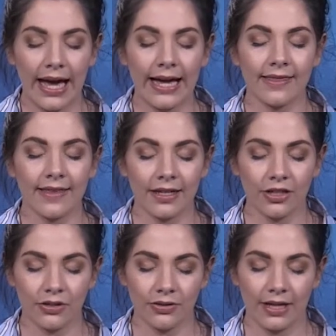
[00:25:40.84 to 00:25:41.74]
I
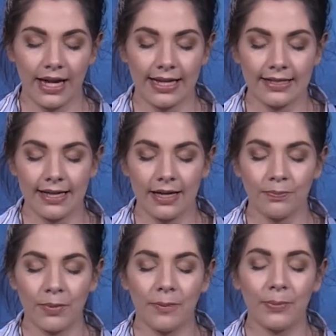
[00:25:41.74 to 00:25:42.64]
thank you that as they
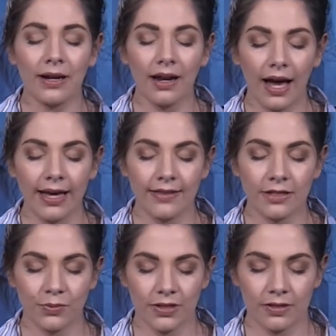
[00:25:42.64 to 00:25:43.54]
apply
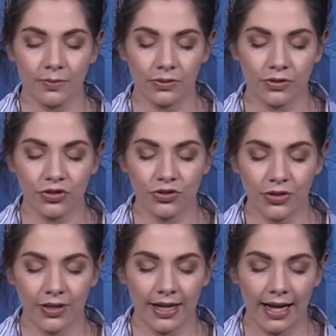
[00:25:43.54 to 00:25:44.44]
these principles
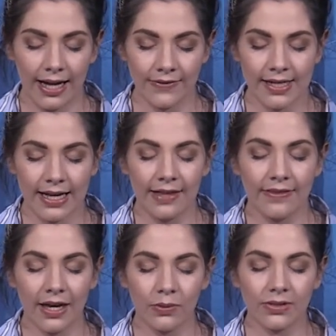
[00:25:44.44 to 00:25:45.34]
to their lives,
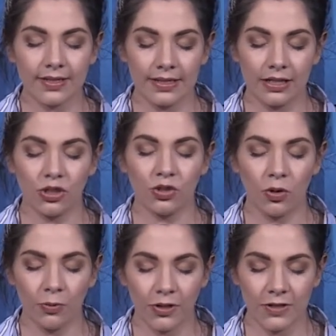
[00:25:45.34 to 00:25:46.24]
they will see
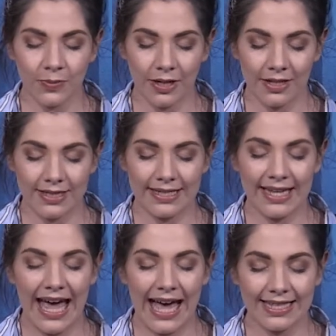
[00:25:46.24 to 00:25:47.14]
your prosperity
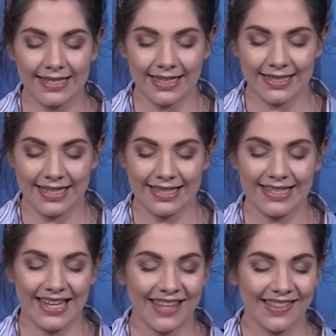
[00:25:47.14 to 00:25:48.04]
and success
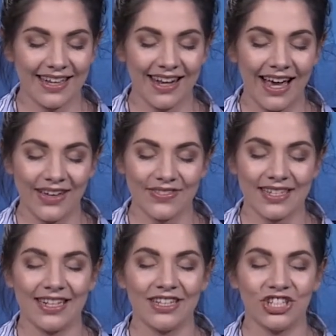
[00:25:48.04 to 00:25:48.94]
in their lives
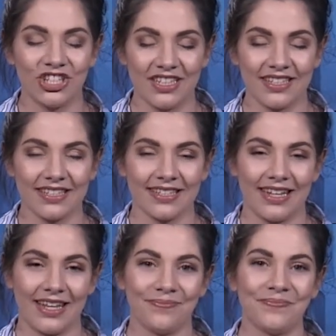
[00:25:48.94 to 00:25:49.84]
in Jesus'
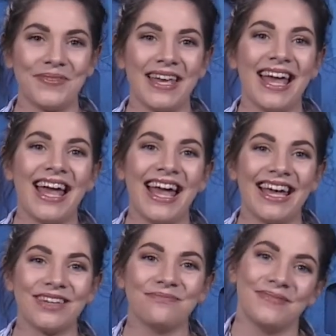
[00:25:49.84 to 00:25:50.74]
name.
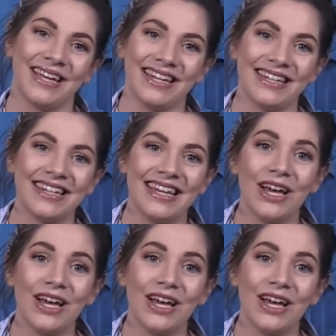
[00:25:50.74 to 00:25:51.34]
Amen.